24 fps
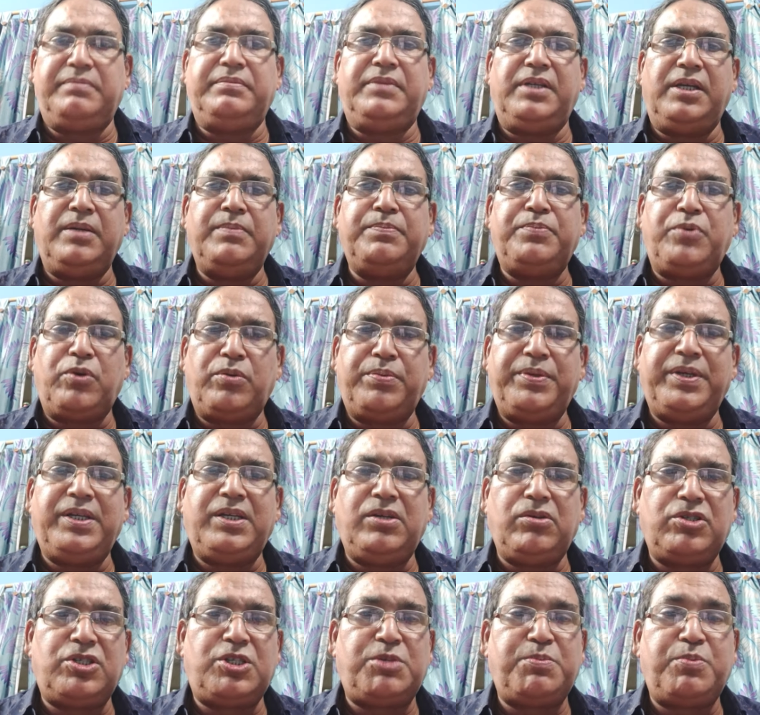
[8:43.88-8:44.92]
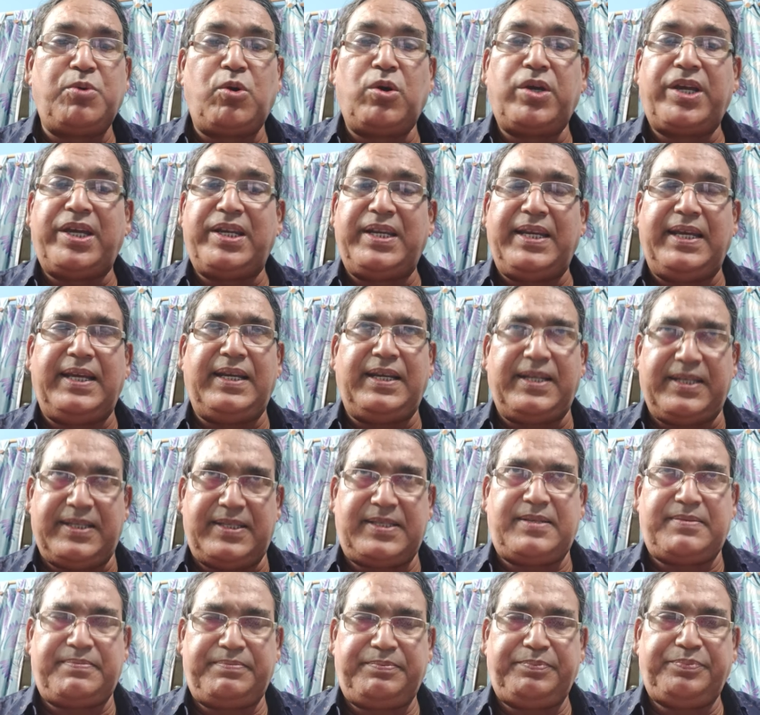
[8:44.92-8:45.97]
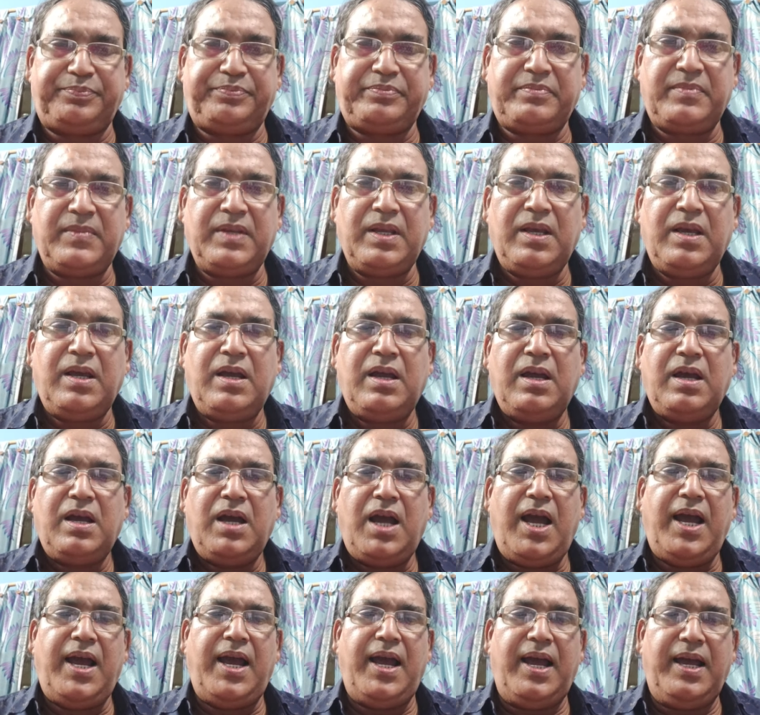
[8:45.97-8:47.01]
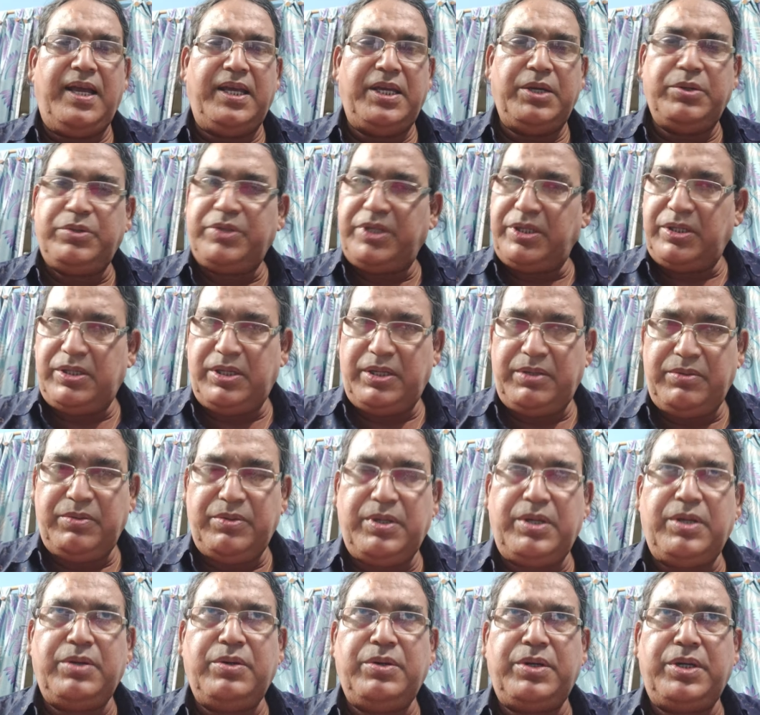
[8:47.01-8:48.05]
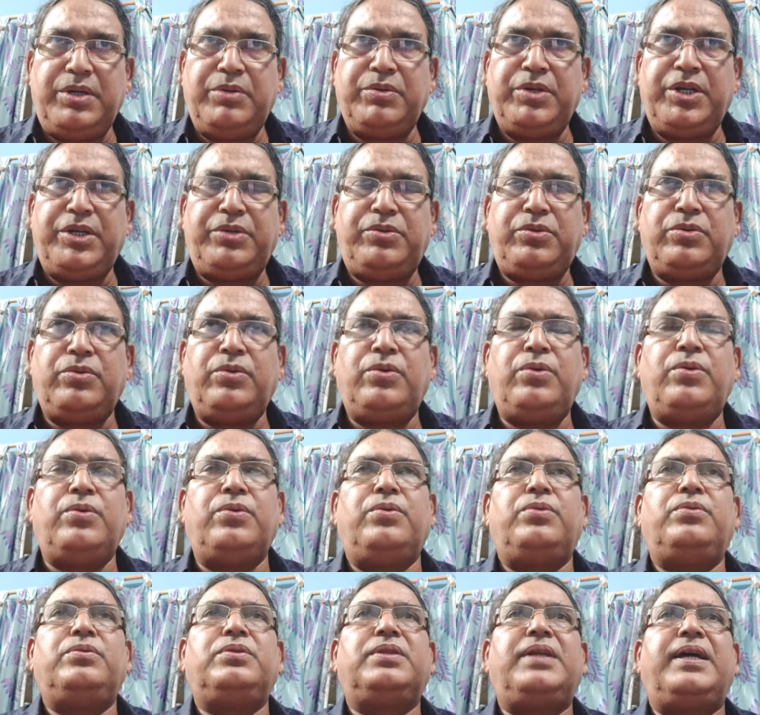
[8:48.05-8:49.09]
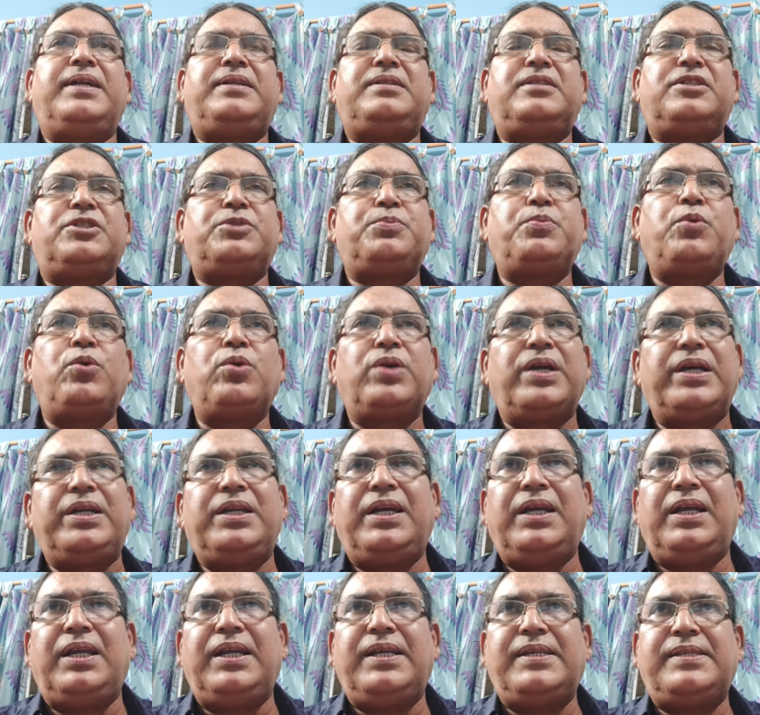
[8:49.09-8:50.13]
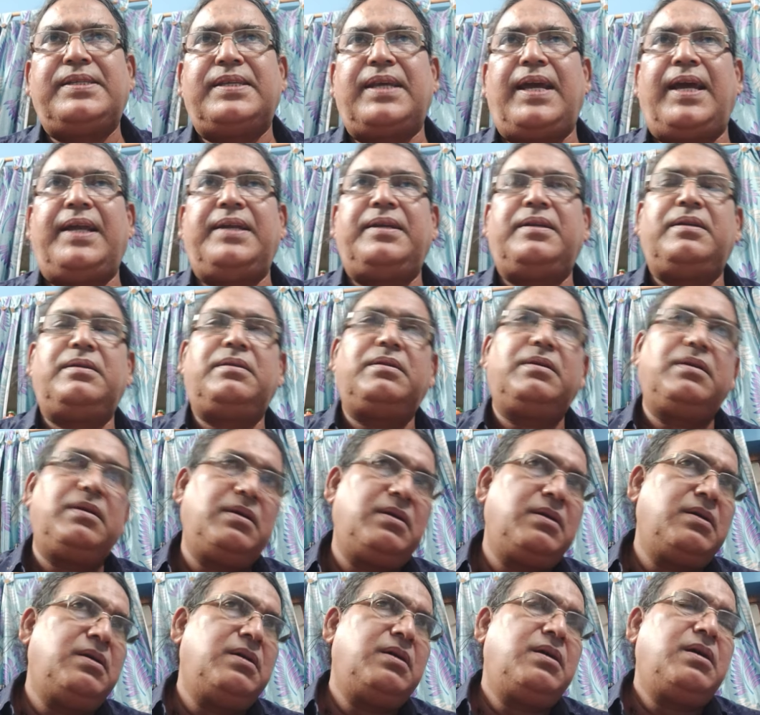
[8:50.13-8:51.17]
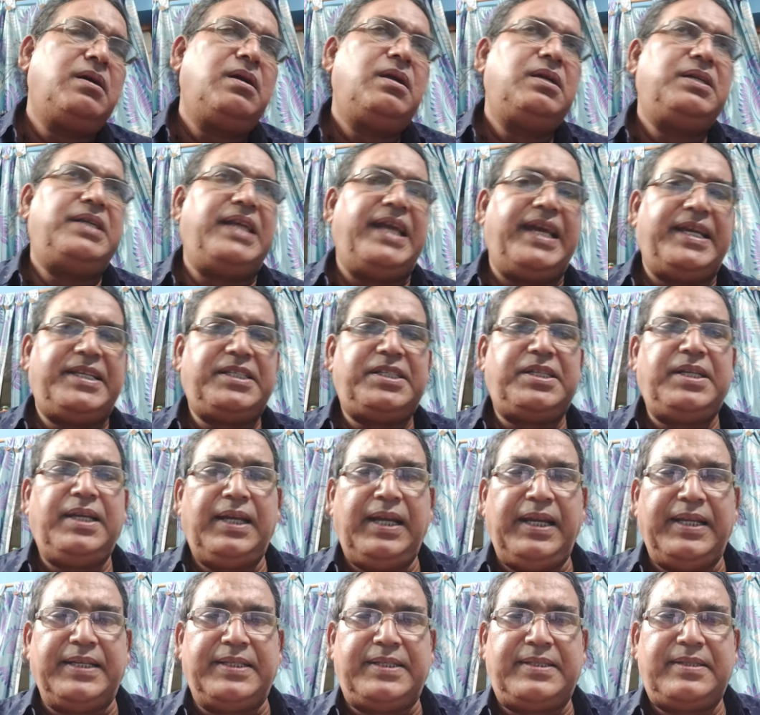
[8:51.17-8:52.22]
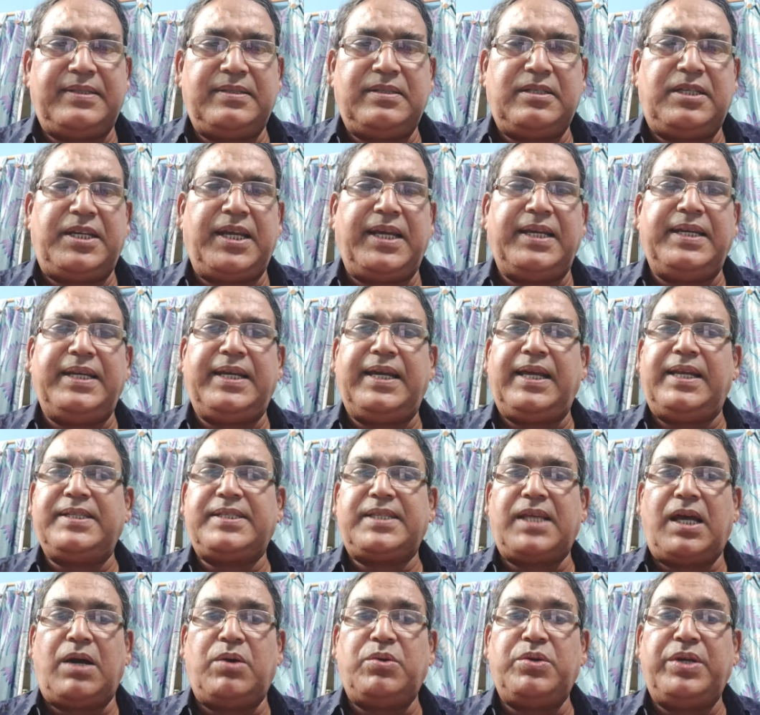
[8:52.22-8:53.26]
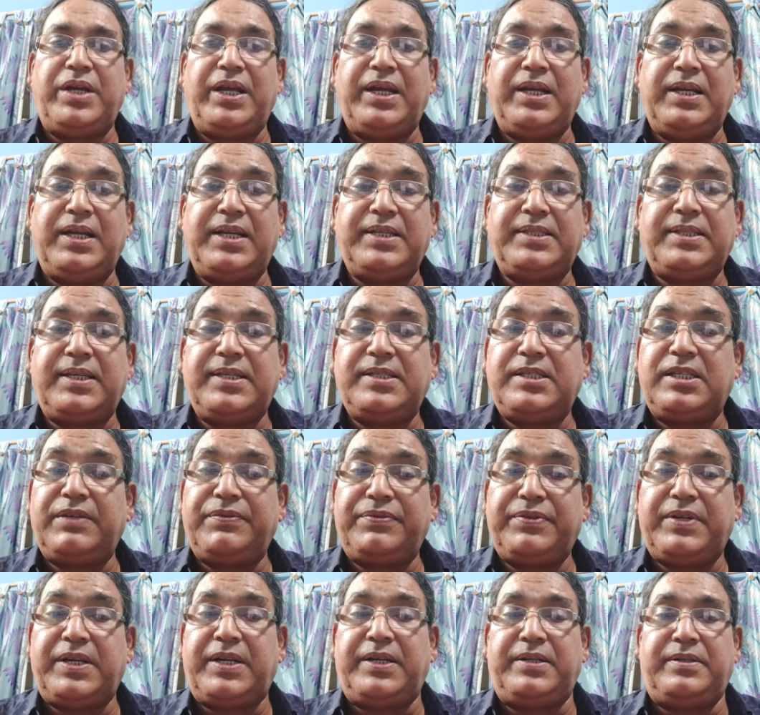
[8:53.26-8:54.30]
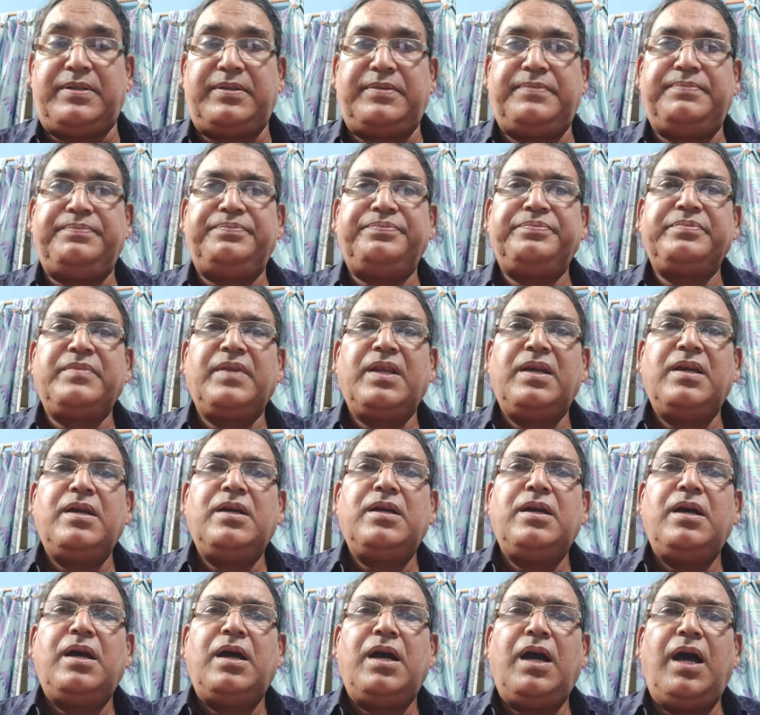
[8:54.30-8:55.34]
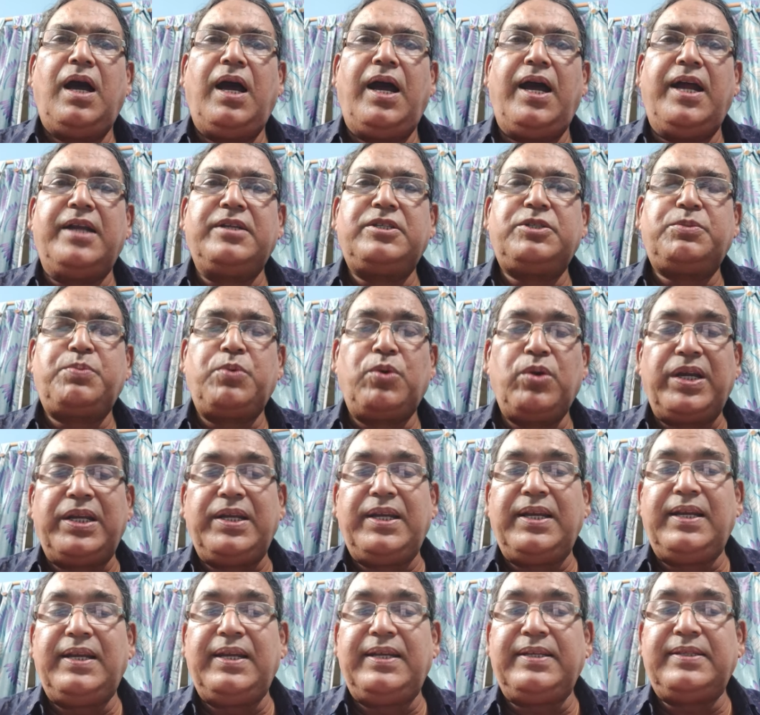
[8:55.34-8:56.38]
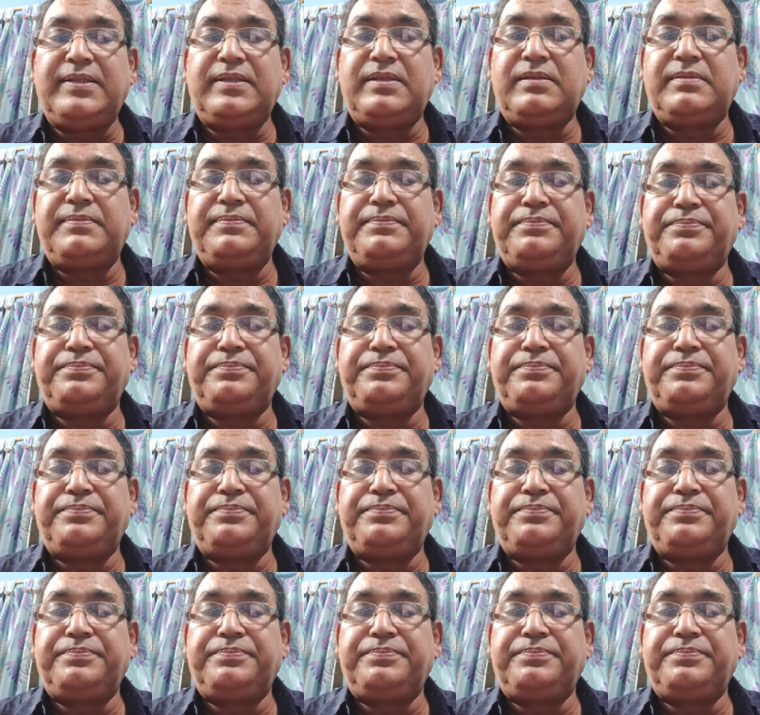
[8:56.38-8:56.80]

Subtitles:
improving your spoken English. You need to know that spoken English and text English, technically sound English, is different, and spoken English